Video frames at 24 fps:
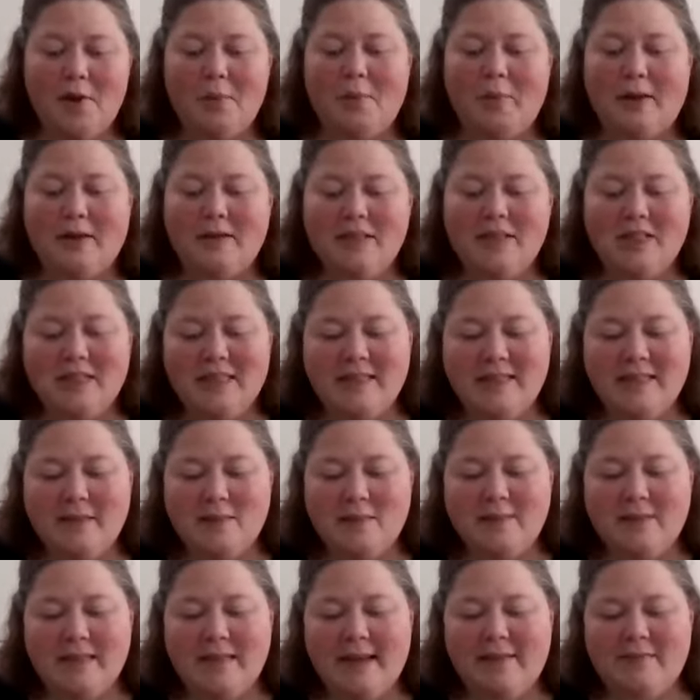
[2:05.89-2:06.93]
While
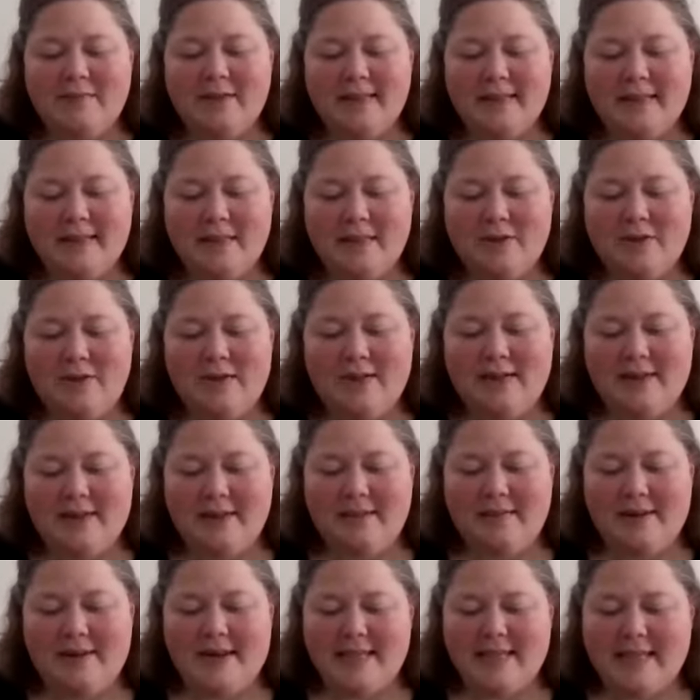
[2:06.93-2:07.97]
Jesus was having dinner at
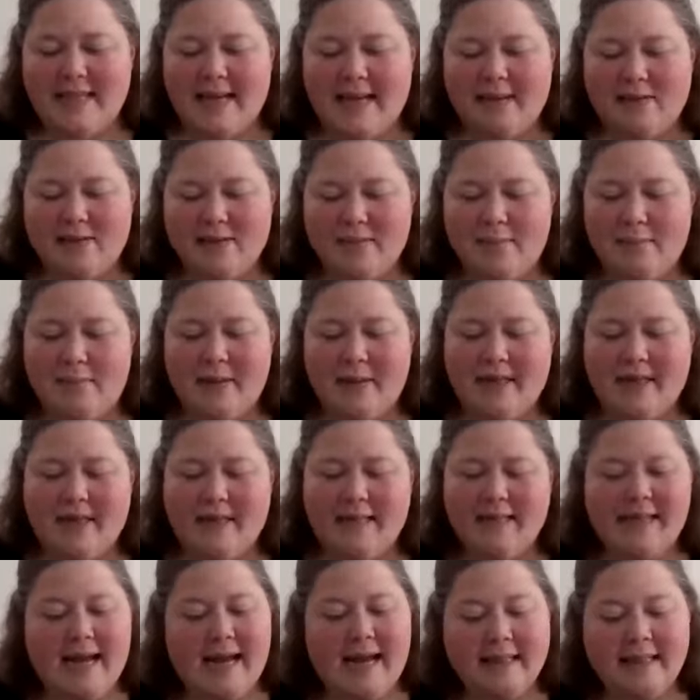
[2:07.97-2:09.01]
Levi's house, many
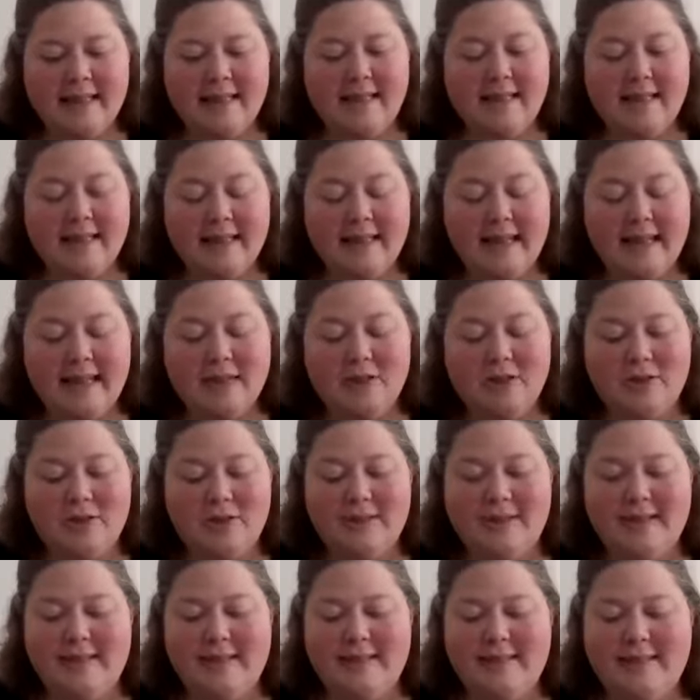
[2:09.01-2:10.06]
tax
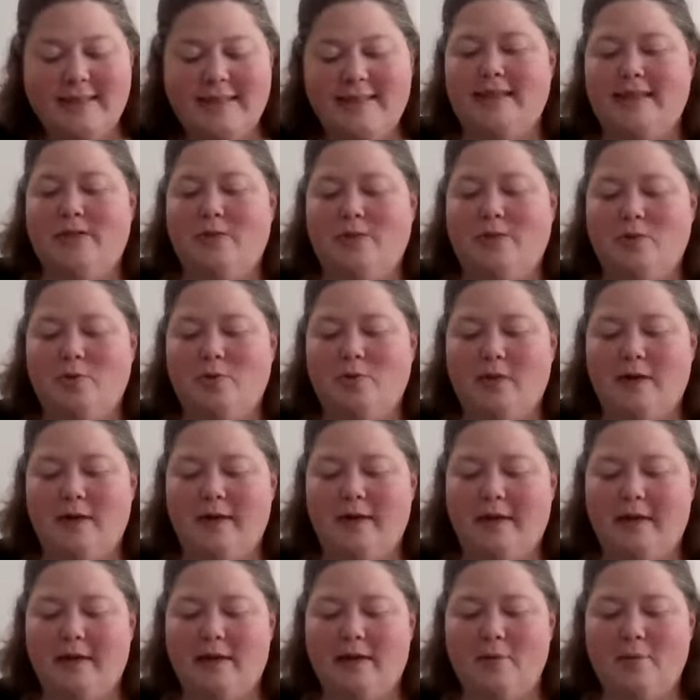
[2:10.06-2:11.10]
collectors and sinners were
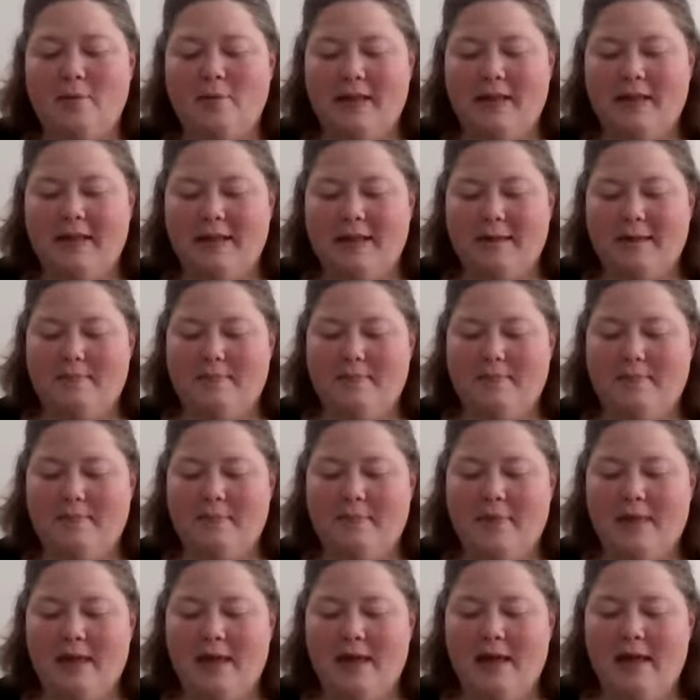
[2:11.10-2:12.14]
eating with him
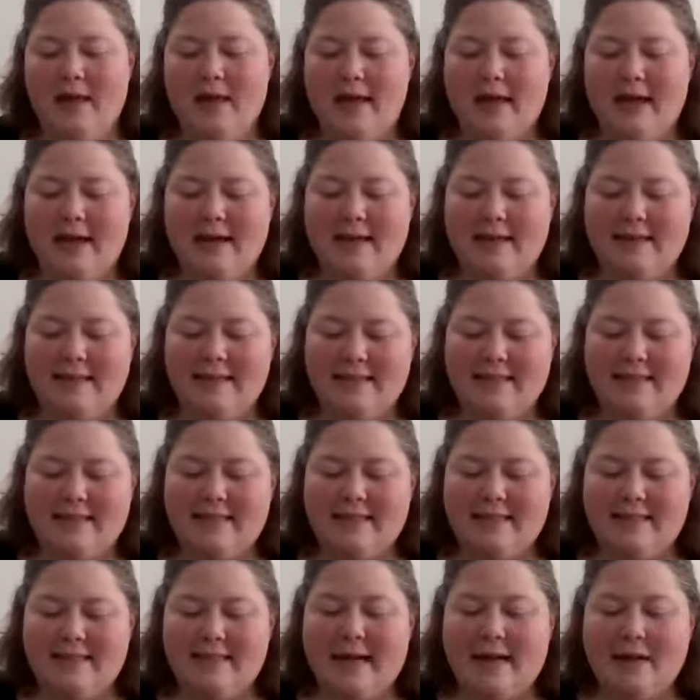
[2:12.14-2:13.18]
and his
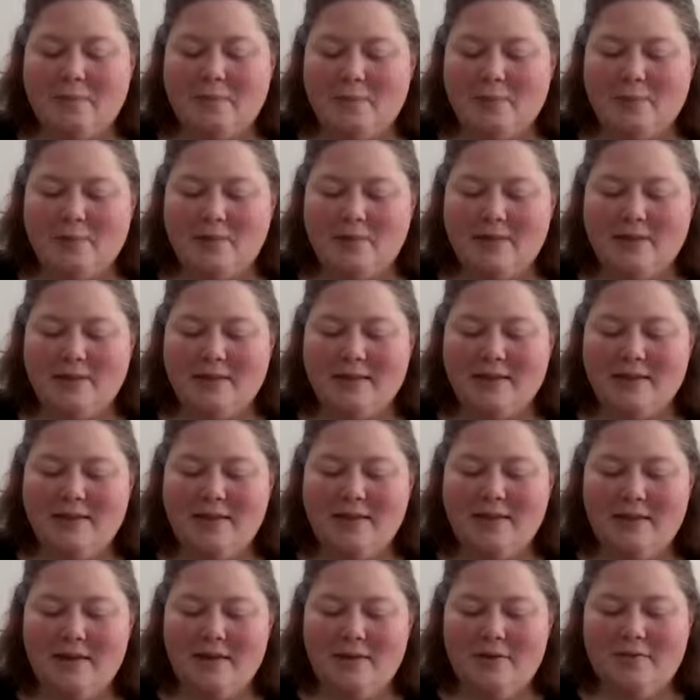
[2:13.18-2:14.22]
disciples,
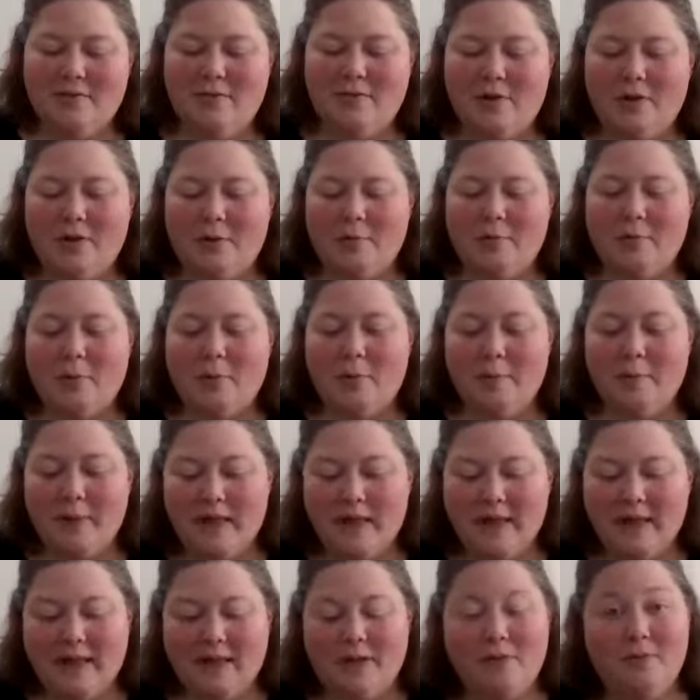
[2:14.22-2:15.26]
for there were
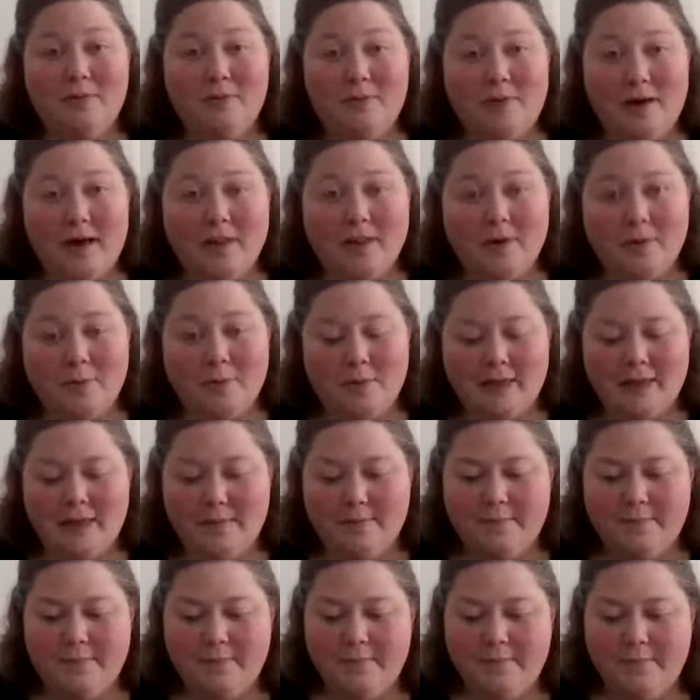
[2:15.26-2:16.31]
many who followed
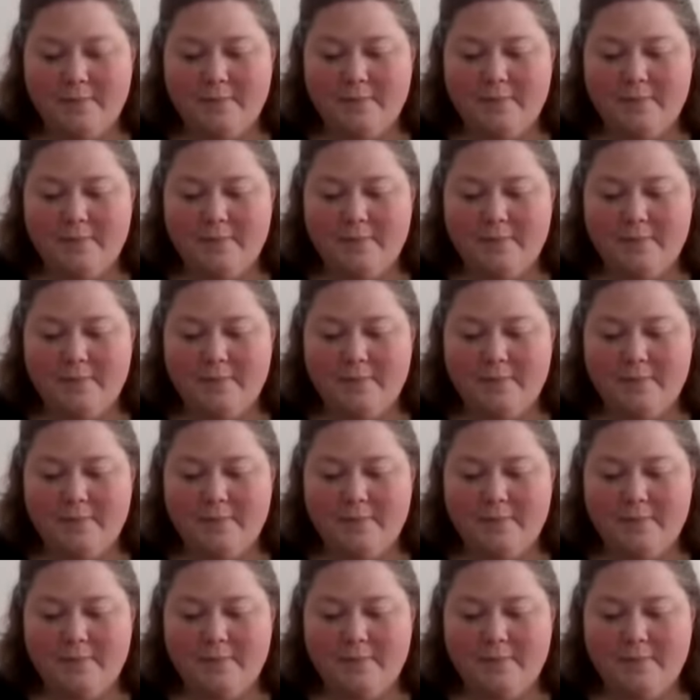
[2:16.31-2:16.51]
him.